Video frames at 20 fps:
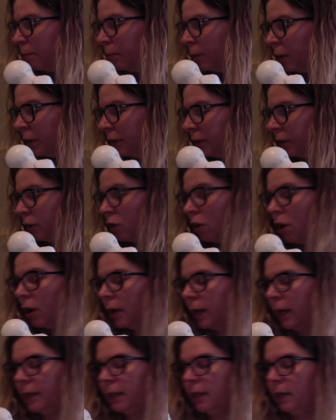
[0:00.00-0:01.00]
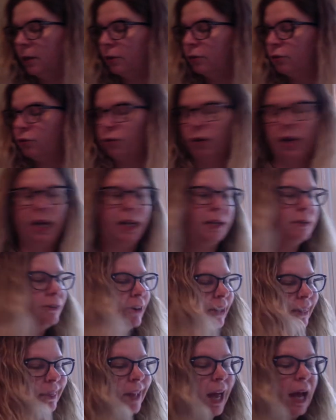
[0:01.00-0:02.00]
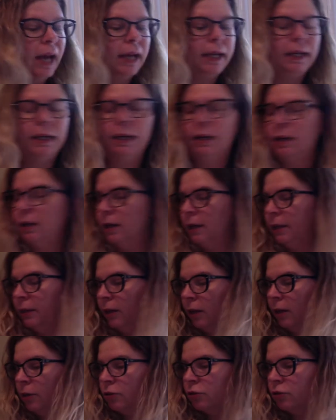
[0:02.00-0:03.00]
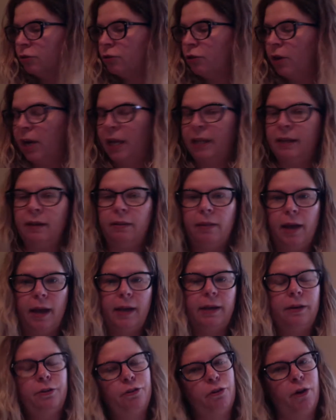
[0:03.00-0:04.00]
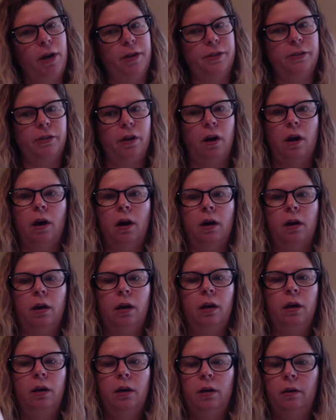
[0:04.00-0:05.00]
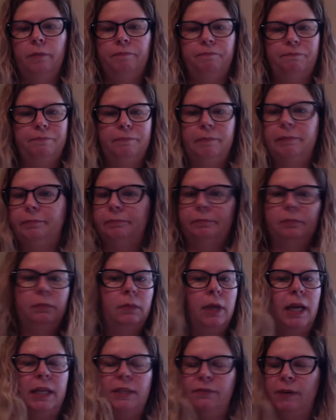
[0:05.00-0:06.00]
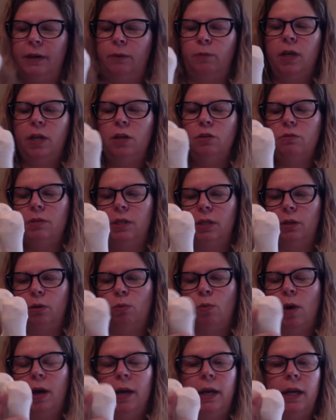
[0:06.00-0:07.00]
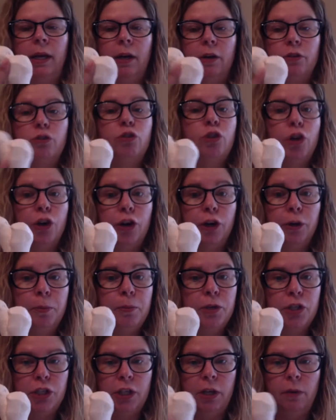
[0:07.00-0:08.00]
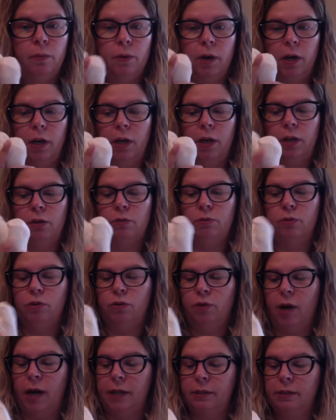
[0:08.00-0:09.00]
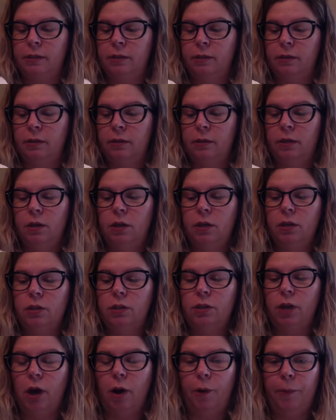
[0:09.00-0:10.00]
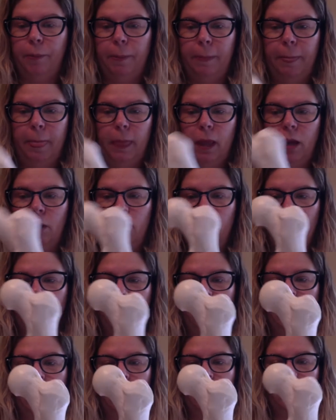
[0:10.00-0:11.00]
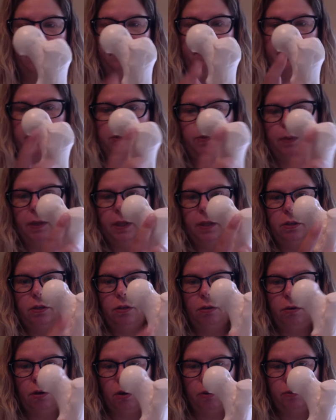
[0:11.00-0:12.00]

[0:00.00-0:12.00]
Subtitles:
book, they're calling it the intertrochanteric line. The intertrochanteric line and crest are, it's fine. We can use either one. In our term sheet, we're going to use crest. So we're going to look between the two